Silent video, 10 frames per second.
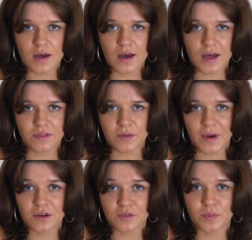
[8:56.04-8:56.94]
at the
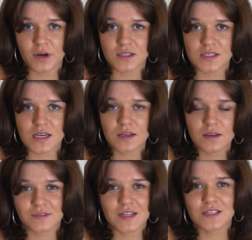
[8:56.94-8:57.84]
back of your parting.
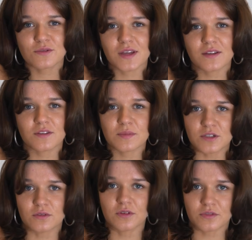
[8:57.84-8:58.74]
Let's call that the
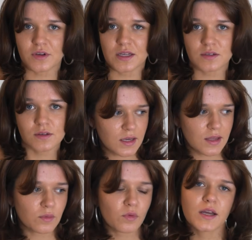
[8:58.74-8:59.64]
middle of your head. And
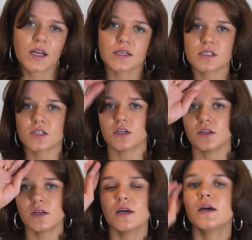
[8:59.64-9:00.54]
then what I like to
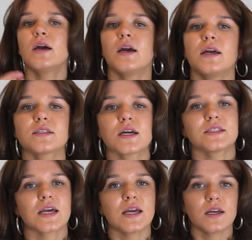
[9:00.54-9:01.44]
do is I
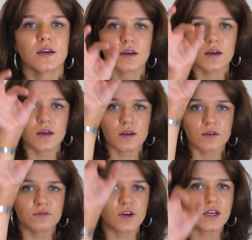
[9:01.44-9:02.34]
take
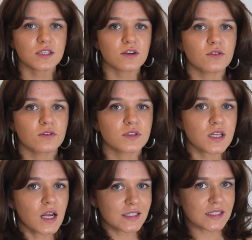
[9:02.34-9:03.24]
vertical
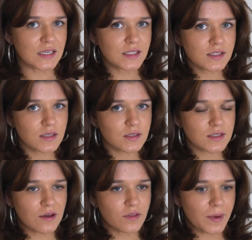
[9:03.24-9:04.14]
slices
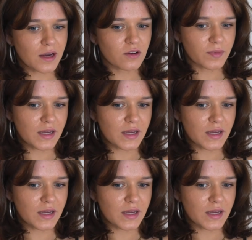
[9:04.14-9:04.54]
down the back of my